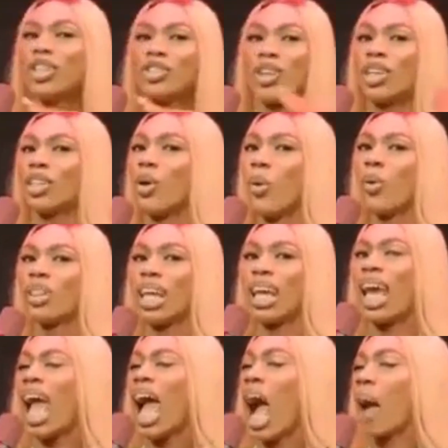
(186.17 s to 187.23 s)
try the whole
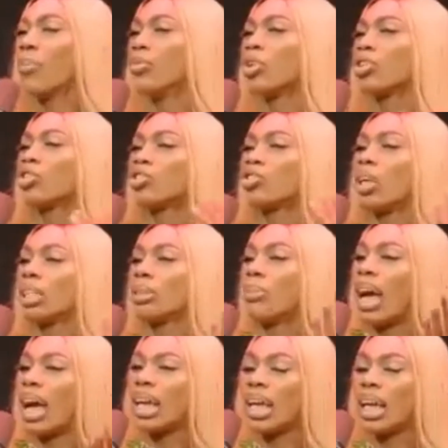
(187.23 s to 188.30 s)
day, I'm not stressed
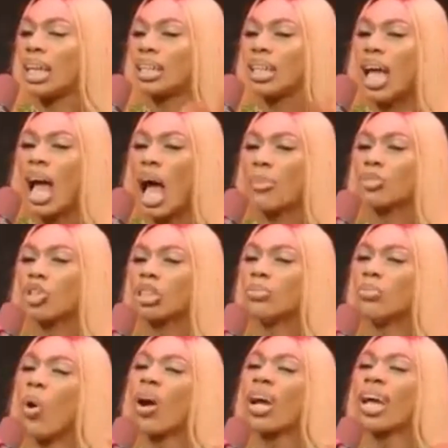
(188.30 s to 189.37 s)
by it, I'm just
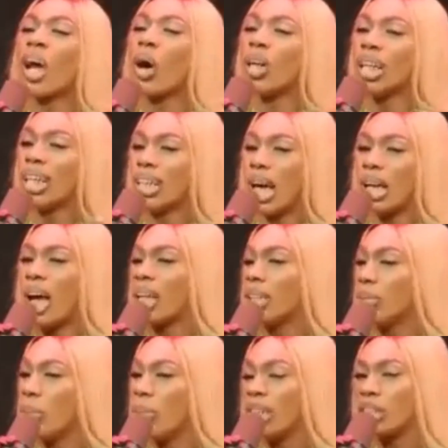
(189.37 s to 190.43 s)
more girly at
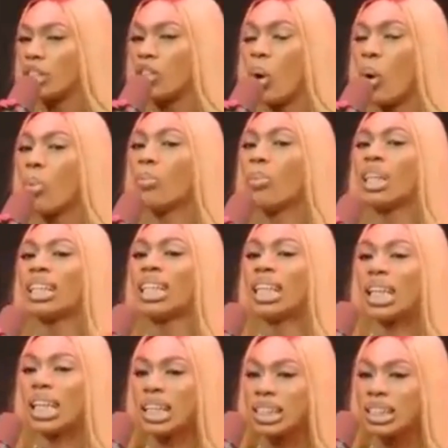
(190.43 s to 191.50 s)
the moment, so, but the
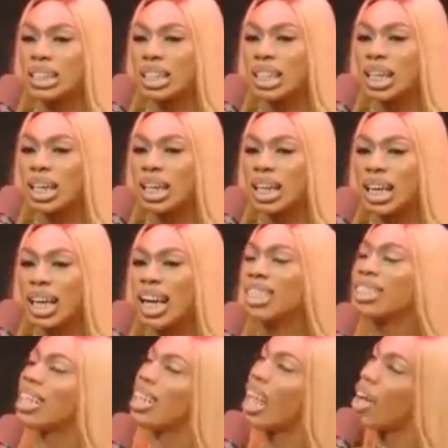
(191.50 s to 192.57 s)
thing is,
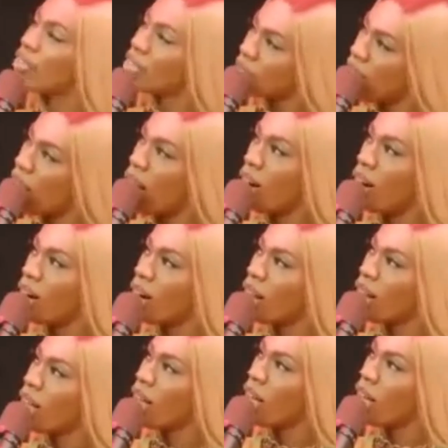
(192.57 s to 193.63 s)
it's a lifestyle,
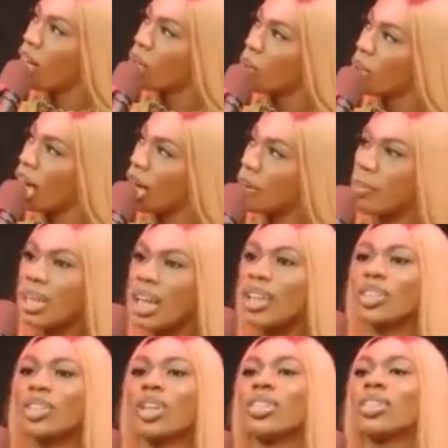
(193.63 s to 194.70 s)
you get. But
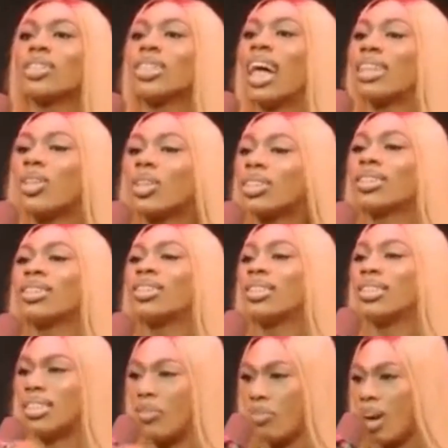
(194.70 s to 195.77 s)
that
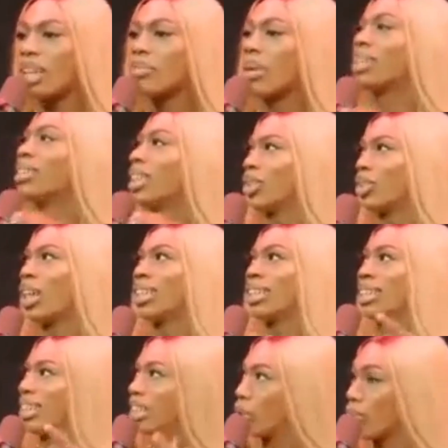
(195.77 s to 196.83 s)
doesn't define my
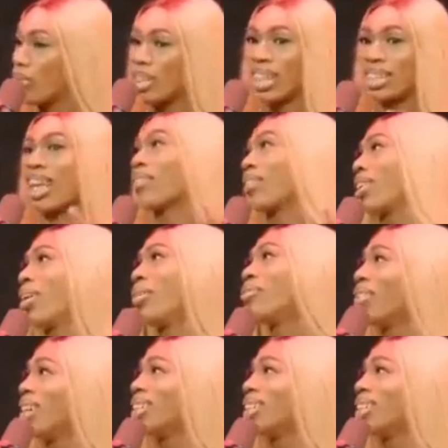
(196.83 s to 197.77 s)
sexuality because I still have a girlfriend.